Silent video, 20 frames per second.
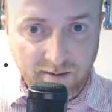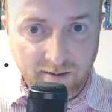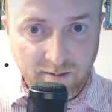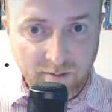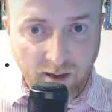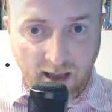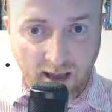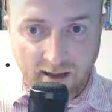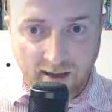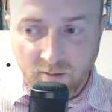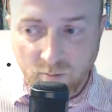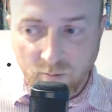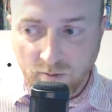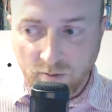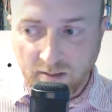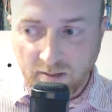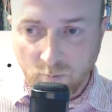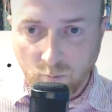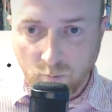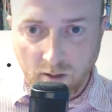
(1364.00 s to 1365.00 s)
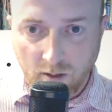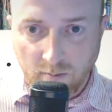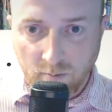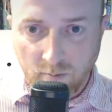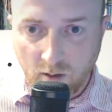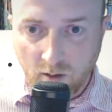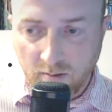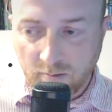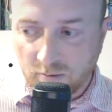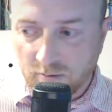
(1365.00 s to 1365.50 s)
How do we
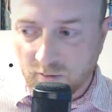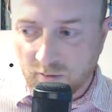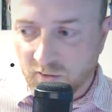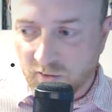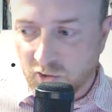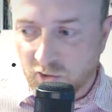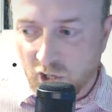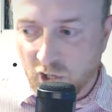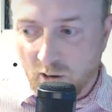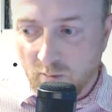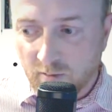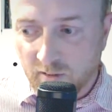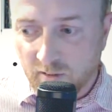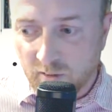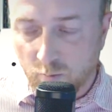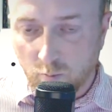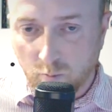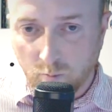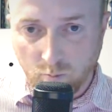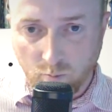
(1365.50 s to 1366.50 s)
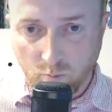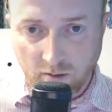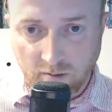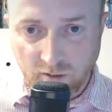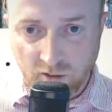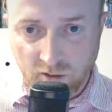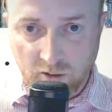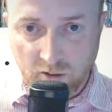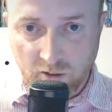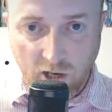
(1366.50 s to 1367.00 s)
just show us,
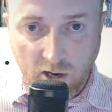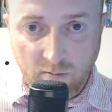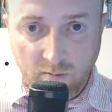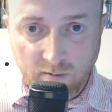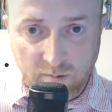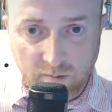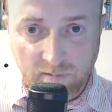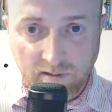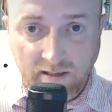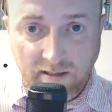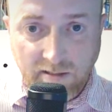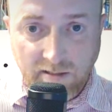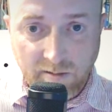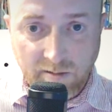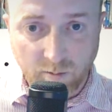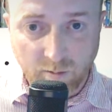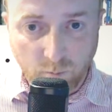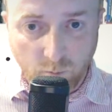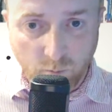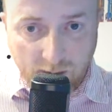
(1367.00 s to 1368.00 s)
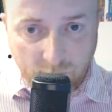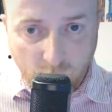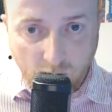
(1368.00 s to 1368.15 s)
please, Lord, where